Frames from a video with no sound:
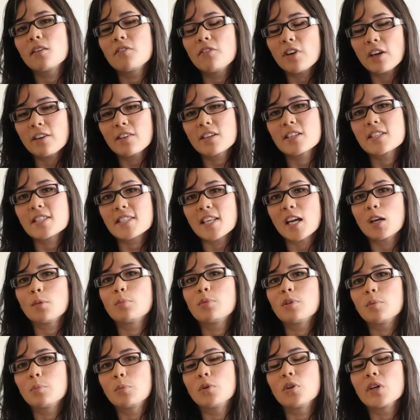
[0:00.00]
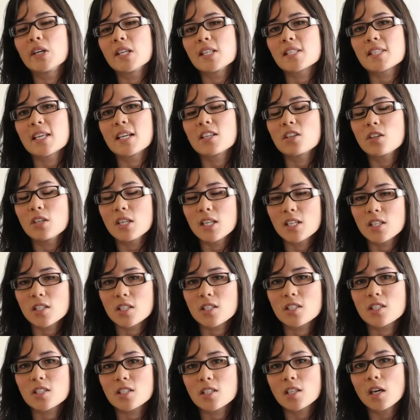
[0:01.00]
very separate points and you need
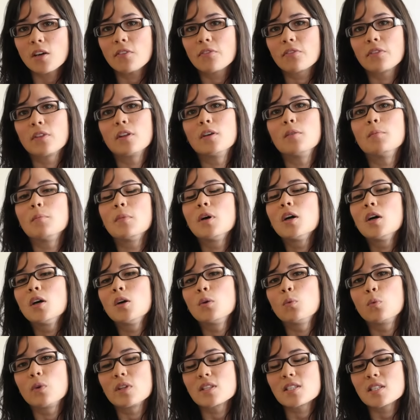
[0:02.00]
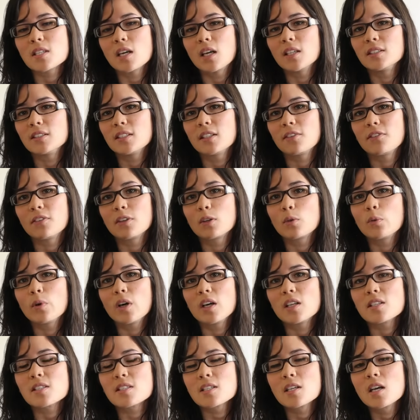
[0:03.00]
to stuff them with scientific
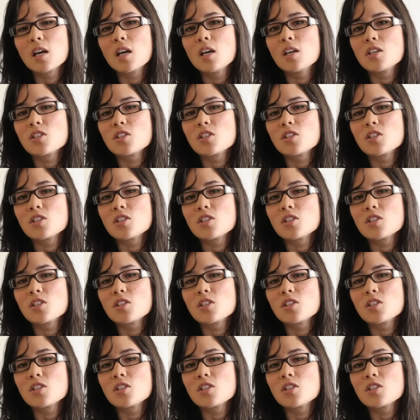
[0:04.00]
words.